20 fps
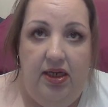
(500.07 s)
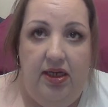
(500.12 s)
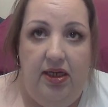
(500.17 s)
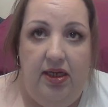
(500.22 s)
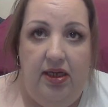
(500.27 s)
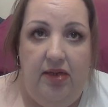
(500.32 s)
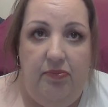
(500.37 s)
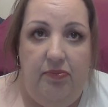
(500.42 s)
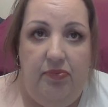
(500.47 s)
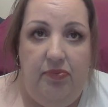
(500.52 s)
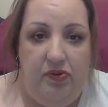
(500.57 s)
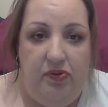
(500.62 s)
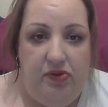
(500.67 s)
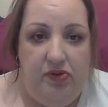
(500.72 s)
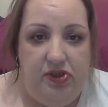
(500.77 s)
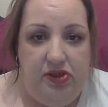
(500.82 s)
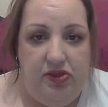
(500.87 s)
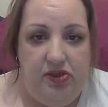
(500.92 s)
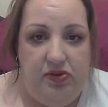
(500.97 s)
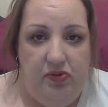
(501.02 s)

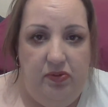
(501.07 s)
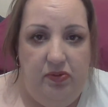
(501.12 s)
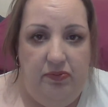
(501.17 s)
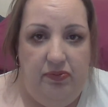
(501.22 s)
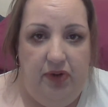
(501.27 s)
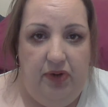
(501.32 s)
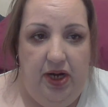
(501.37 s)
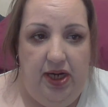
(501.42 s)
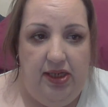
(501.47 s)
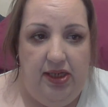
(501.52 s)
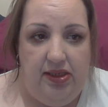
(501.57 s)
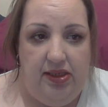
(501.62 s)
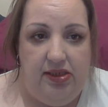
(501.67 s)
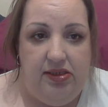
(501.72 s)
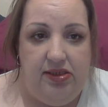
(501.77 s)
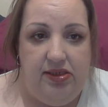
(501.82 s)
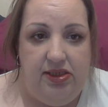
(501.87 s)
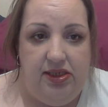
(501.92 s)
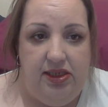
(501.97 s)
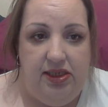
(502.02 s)
Boots' own brand,
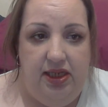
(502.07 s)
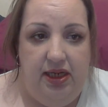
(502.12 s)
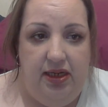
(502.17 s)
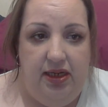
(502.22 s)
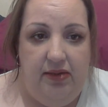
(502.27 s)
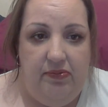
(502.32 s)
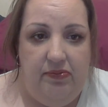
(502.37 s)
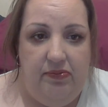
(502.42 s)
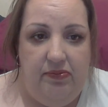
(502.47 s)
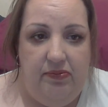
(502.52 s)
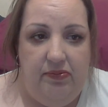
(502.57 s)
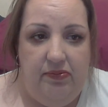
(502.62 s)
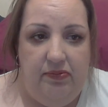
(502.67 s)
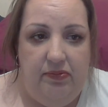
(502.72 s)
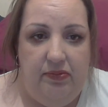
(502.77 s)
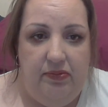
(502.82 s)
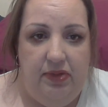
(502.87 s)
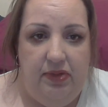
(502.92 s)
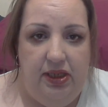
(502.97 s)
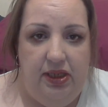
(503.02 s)
I
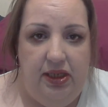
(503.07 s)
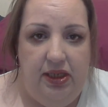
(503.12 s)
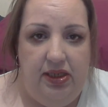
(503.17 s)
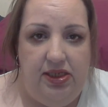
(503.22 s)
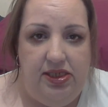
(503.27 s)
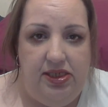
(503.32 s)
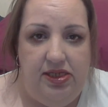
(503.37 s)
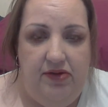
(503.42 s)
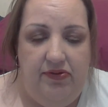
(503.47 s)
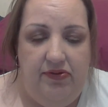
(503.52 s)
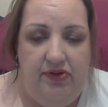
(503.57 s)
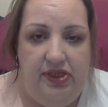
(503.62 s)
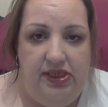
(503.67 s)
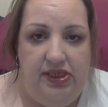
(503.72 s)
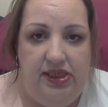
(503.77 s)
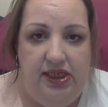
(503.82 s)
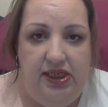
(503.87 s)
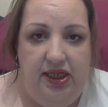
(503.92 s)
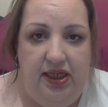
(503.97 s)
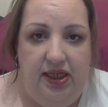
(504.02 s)
think it's
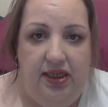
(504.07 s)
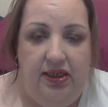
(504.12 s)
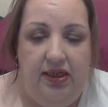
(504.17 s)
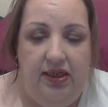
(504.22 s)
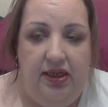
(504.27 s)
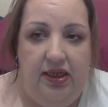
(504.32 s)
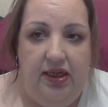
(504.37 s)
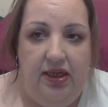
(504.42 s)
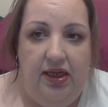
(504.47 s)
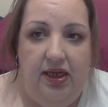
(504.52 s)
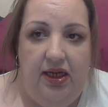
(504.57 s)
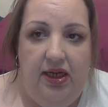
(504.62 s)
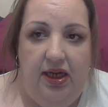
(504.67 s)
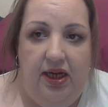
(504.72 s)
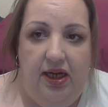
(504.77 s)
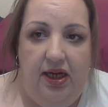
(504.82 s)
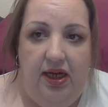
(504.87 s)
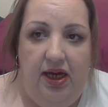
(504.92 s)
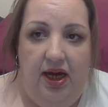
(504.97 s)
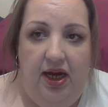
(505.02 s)
17,
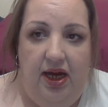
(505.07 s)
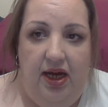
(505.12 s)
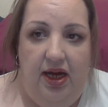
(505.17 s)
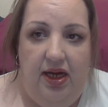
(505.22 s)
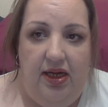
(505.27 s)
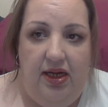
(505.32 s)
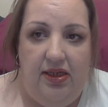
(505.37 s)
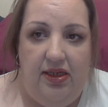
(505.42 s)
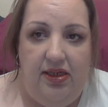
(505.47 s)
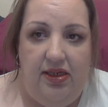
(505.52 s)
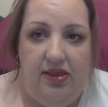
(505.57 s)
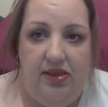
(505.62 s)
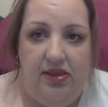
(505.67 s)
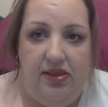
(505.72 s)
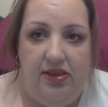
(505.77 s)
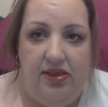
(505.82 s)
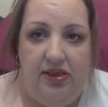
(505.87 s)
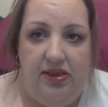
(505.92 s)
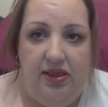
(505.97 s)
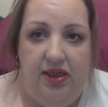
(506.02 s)

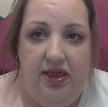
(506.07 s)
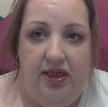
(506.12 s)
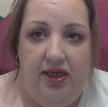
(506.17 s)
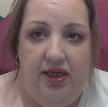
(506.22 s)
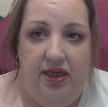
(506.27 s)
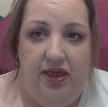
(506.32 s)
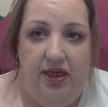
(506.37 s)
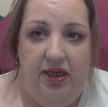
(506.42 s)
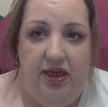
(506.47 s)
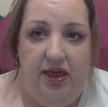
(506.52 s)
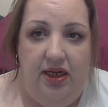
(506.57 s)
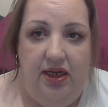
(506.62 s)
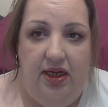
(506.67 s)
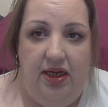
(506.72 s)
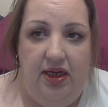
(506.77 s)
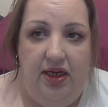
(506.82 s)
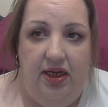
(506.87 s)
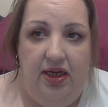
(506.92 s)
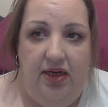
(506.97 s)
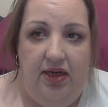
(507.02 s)
and
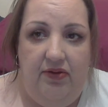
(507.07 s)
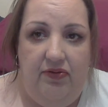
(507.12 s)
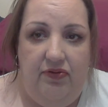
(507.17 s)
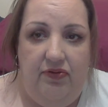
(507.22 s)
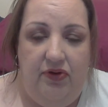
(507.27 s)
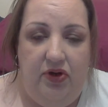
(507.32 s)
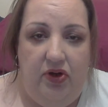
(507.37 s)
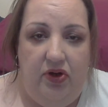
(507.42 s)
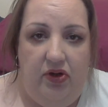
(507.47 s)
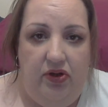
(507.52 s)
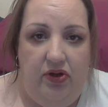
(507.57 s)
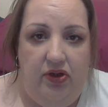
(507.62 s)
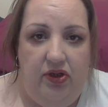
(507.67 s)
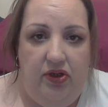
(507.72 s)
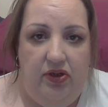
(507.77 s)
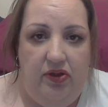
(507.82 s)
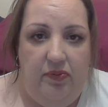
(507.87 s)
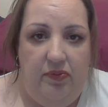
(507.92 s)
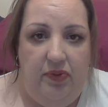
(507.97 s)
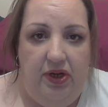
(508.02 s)
I've forgotten the
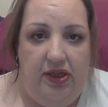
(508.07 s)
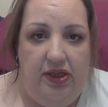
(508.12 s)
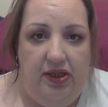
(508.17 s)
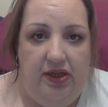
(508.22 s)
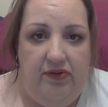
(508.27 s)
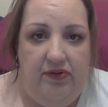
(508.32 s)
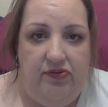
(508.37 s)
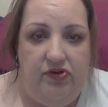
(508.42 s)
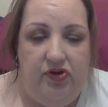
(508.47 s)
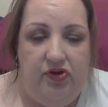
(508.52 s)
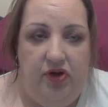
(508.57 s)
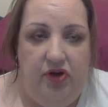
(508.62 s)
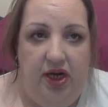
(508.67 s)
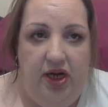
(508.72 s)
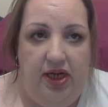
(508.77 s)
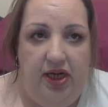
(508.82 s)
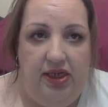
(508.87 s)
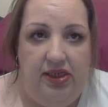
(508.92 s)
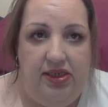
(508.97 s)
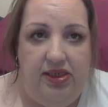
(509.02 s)
other brand that I've
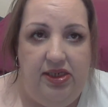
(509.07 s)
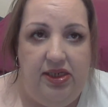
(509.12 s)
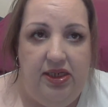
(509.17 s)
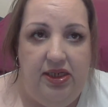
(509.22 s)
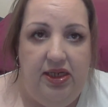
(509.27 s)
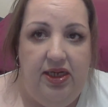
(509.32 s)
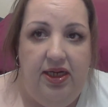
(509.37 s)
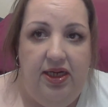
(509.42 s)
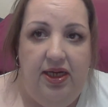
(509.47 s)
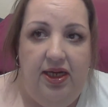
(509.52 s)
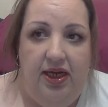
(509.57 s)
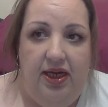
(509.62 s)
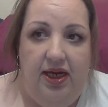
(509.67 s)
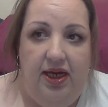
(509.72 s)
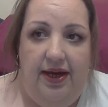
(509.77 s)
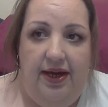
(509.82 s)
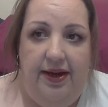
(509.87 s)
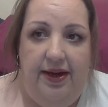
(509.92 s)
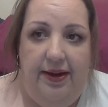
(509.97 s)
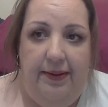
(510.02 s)
tried,
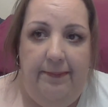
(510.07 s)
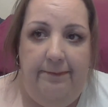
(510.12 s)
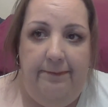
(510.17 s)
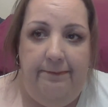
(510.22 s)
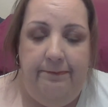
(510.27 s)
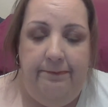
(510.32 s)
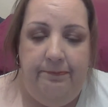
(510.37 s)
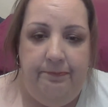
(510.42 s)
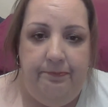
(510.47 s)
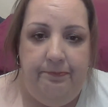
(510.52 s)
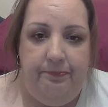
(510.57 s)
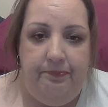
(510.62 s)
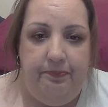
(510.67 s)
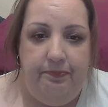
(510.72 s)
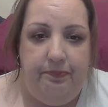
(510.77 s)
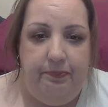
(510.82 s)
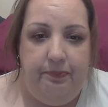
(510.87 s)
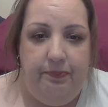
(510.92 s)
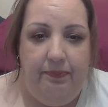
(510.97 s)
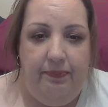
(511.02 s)
and
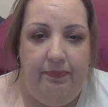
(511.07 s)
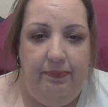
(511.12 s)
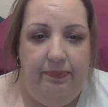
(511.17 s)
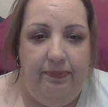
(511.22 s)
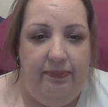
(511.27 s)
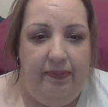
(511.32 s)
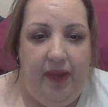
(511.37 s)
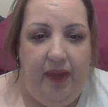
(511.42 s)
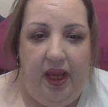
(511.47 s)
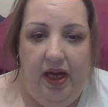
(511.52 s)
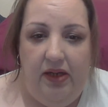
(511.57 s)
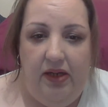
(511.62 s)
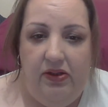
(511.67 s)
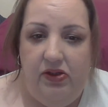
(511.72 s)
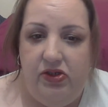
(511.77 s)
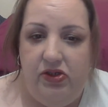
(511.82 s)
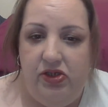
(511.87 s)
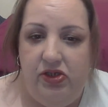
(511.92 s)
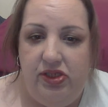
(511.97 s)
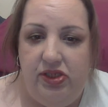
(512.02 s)
they
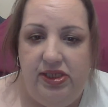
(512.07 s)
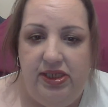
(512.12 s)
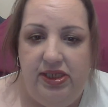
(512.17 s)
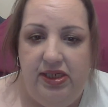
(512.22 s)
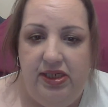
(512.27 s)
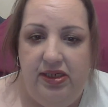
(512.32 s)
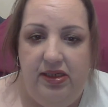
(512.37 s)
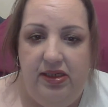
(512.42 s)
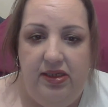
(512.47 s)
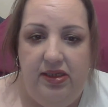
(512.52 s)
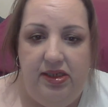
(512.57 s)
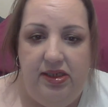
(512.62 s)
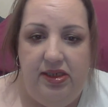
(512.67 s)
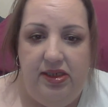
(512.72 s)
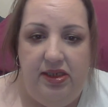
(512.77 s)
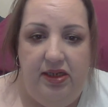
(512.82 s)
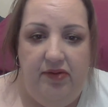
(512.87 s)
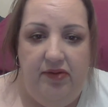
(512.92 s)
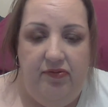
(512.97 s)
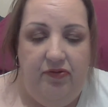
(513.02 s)
just didn't.
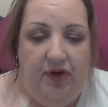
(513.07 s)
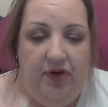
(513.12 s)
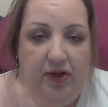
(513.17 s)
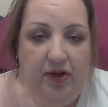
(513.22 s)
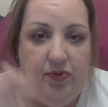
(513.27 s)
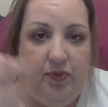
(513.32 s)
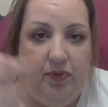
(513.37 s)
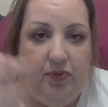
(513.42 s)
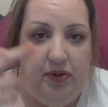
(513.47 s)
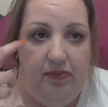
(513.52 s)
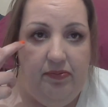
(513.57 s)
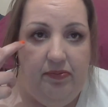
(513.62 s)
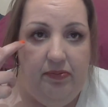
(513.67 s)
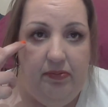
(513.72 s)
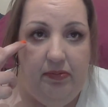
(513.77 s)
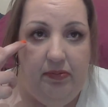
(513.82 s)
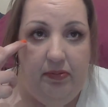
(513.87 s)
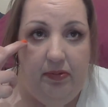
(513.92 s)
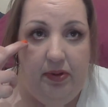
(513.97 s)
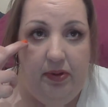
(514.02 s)
In fact, one of them,
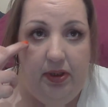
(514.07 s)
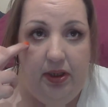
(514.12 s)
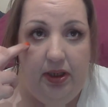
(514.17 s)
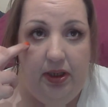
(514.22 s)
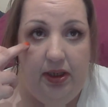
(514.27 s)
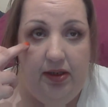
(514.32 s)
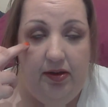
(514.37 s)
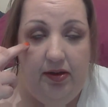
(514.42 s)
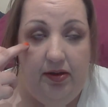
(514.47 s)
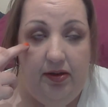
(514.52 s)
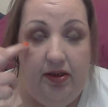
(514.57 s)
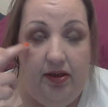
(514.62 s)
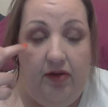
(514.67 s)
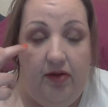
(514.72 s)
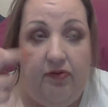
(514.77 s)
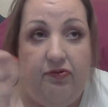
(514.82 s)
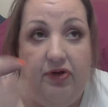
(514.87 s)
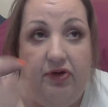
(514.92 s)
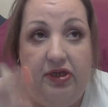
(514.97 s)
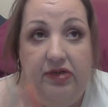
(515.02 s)
no, in
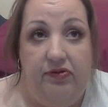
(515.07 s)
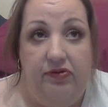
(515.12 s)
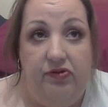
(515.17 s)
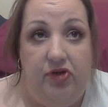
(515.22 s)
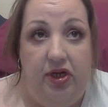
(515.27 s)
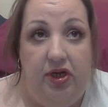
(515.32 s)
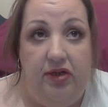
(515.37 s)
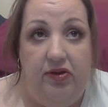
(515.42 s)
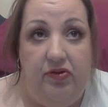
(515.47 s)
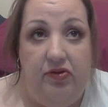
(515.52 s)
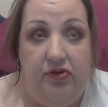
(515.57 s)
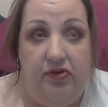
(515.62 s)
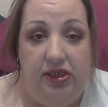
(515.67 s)
fact, I've tried three